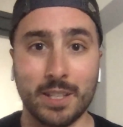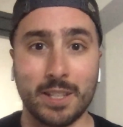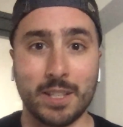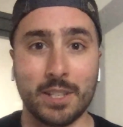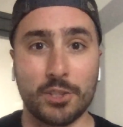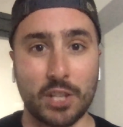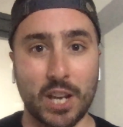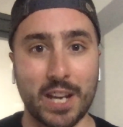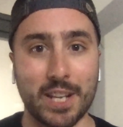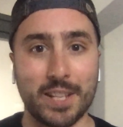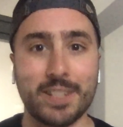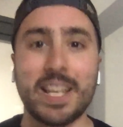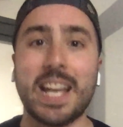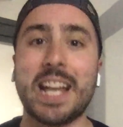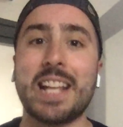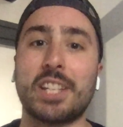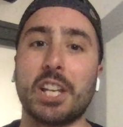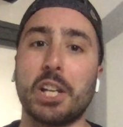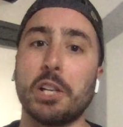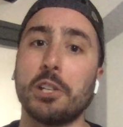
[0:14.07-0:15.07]
Shannon,
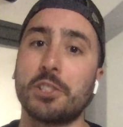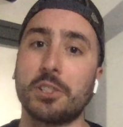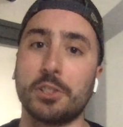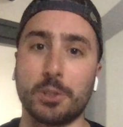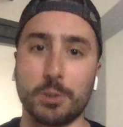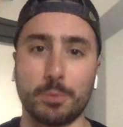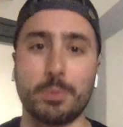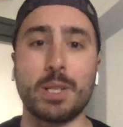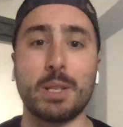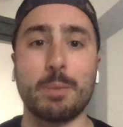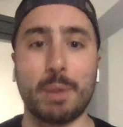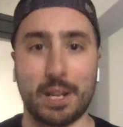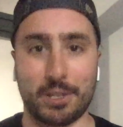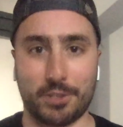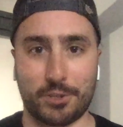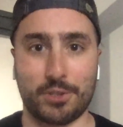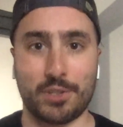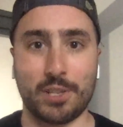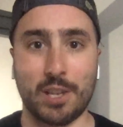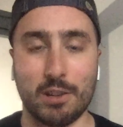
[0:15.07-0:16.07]
tell us a little bit about
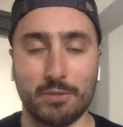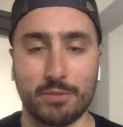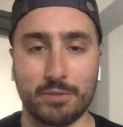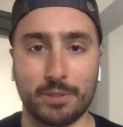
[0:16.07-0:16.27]
yourself.